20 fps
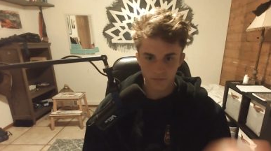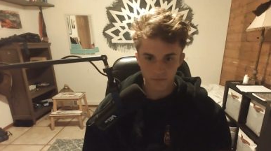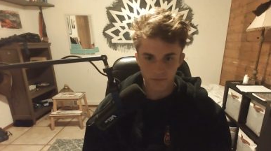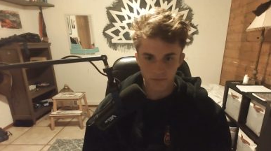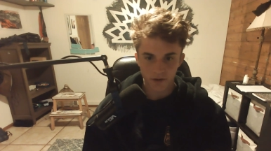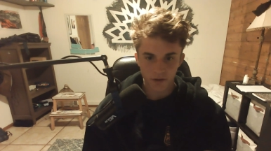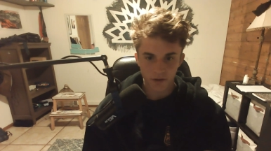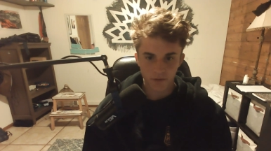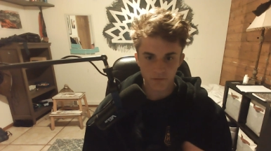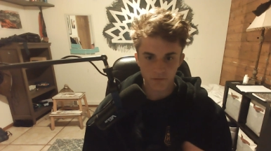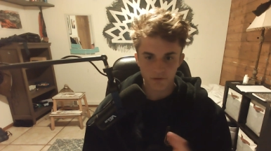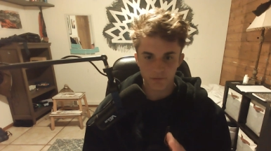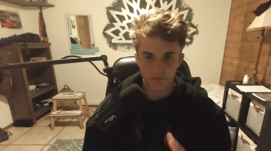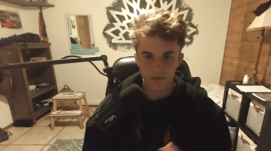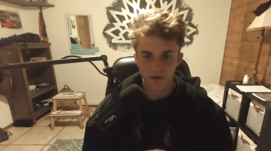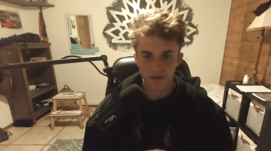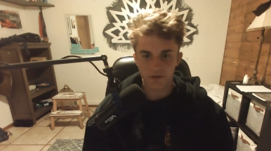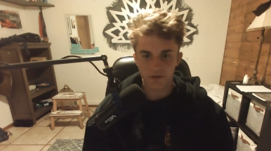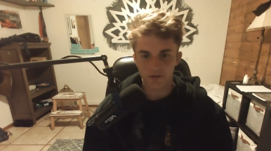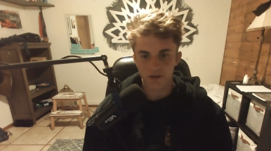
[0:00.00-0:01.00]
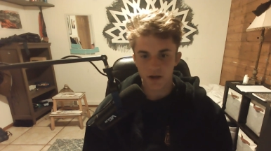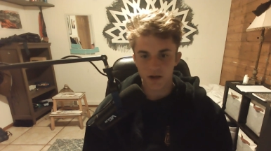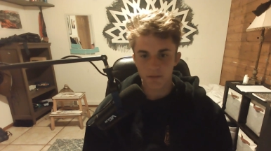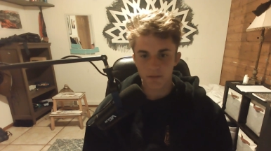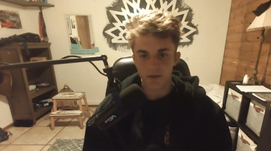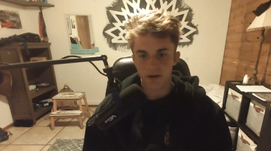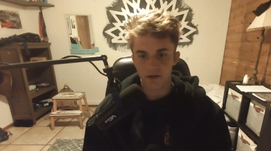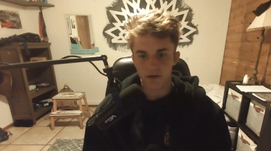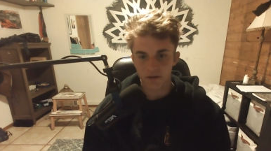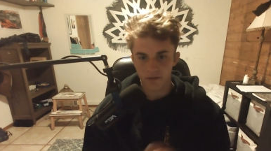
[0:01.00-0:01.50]
you know spend your time
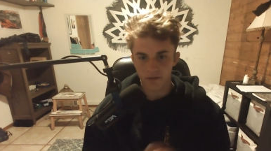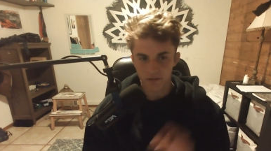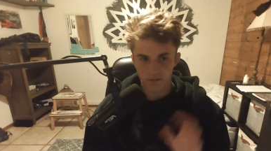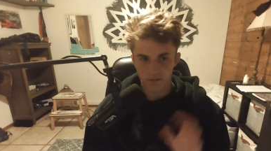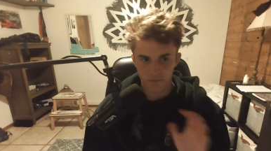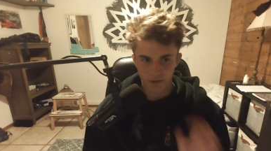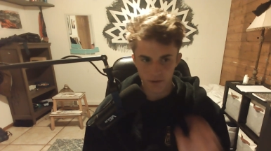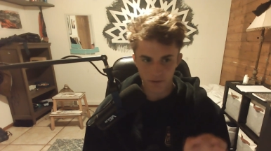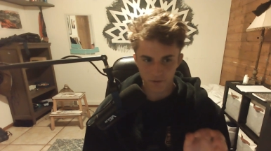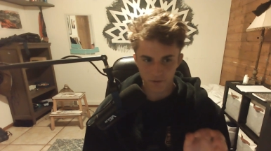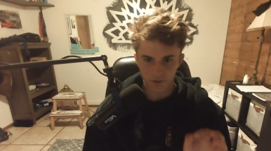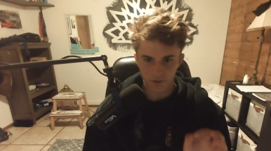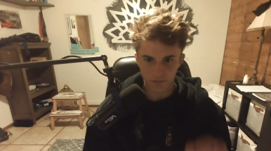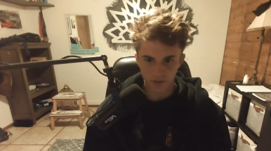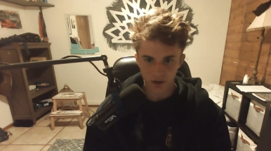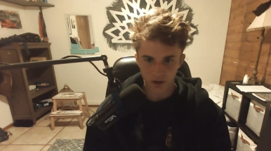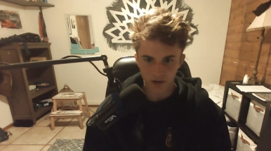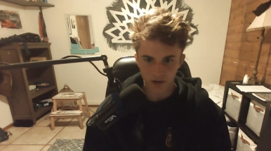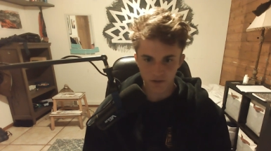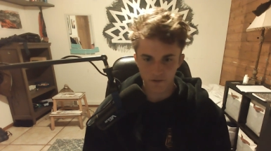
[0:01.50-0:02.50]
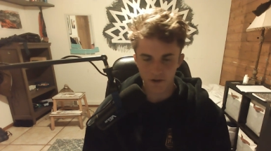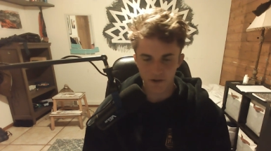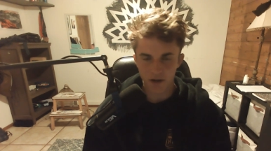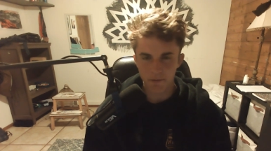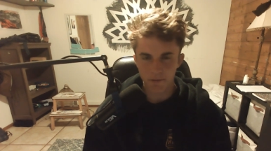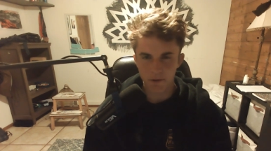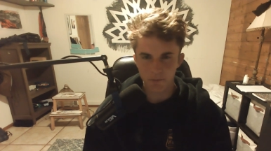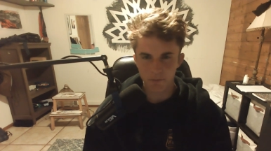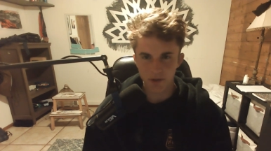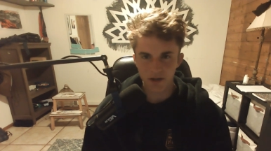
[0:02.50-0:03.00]
better be able to block your
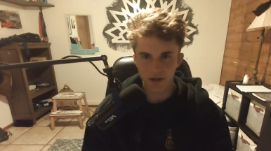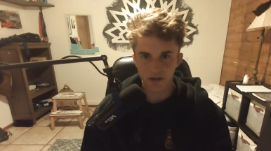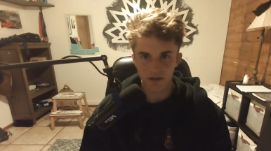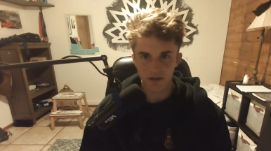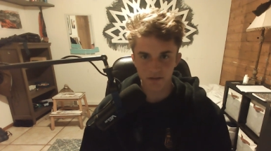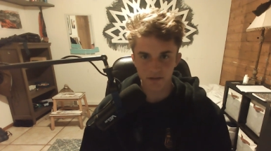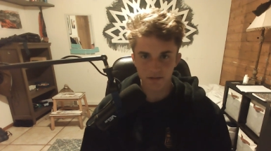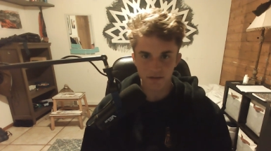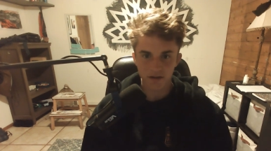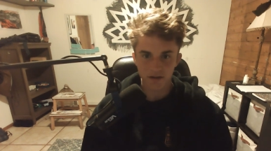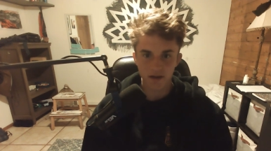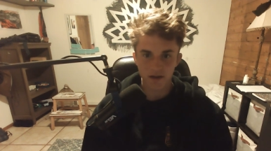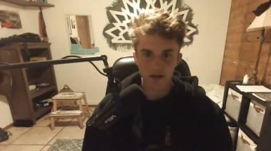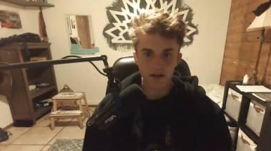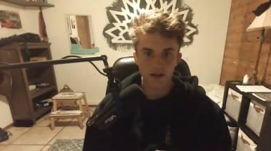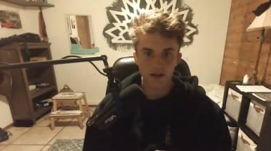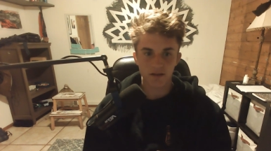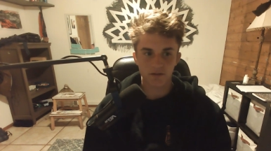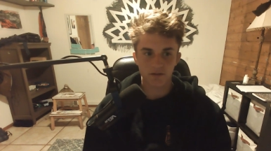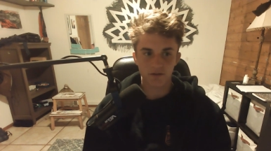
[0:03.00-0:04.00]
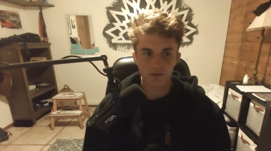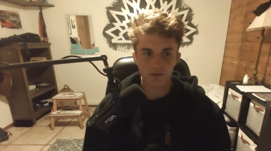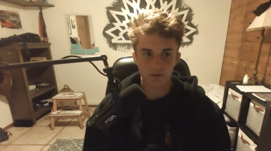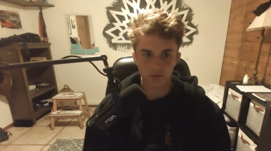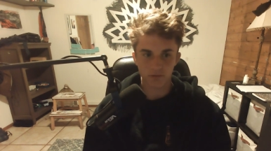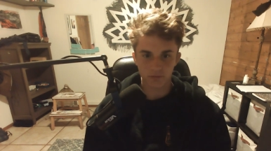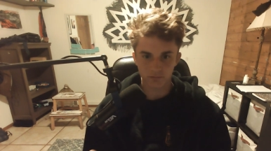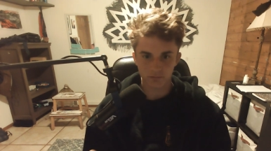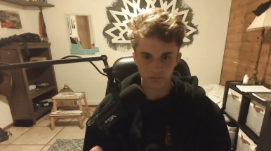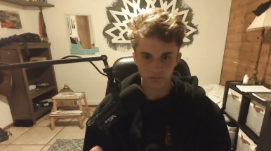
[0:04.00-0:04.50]
time on weekends and
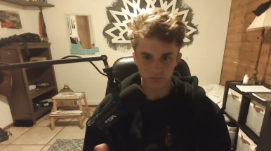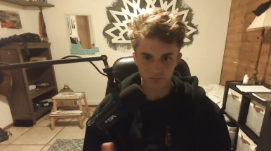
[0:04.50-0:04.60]
to